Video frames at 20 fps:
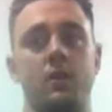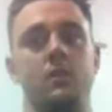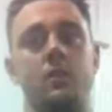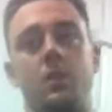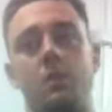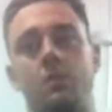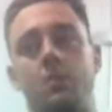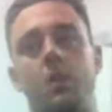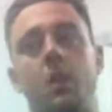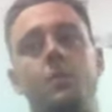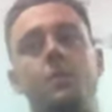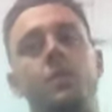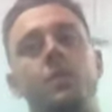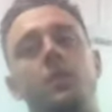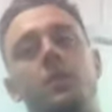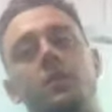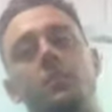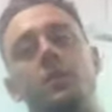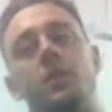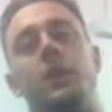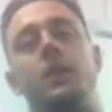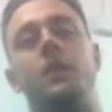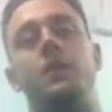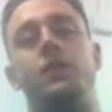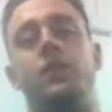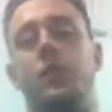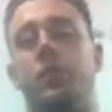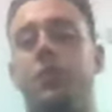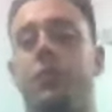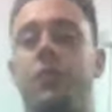So the burpee onto plate,
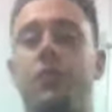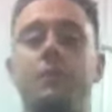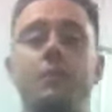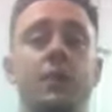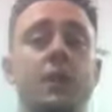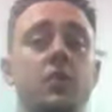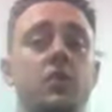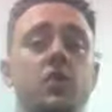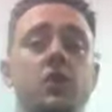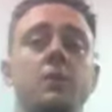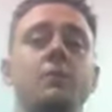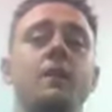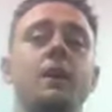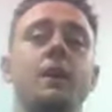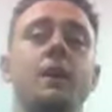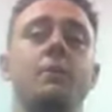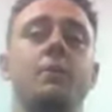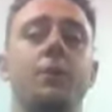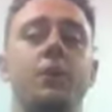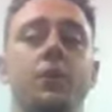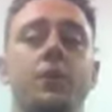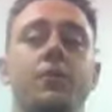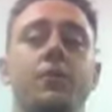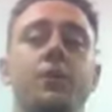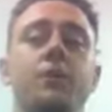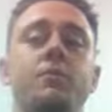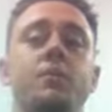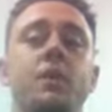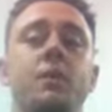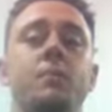you've got 3 minutes. You can make up a lot of
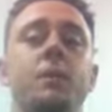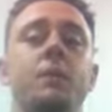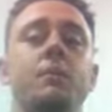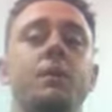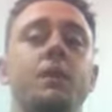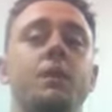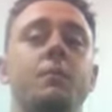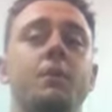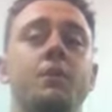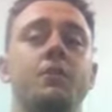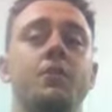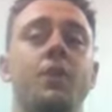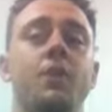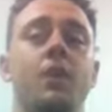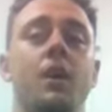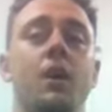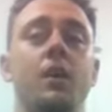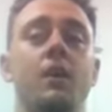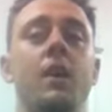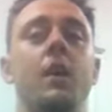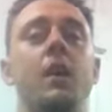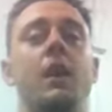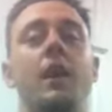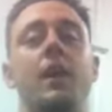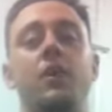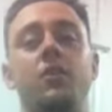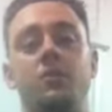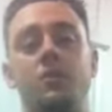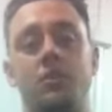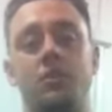reps here. People are going to be tired,
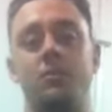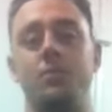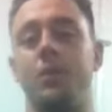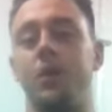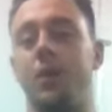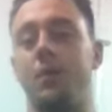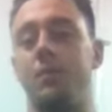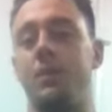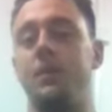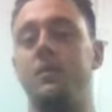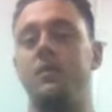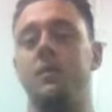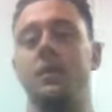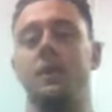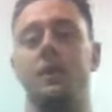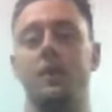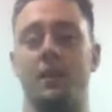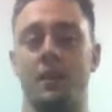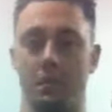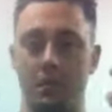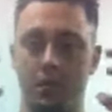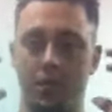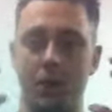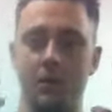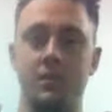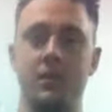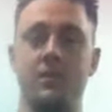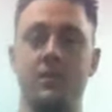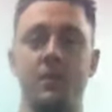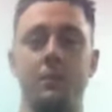and because it's burpees, their
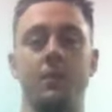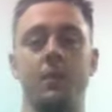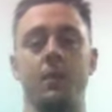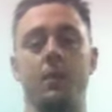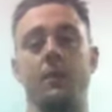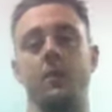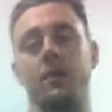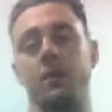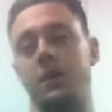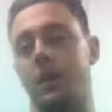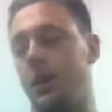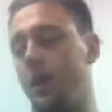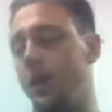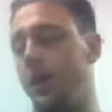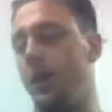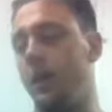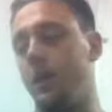mindset's going to be like, okay,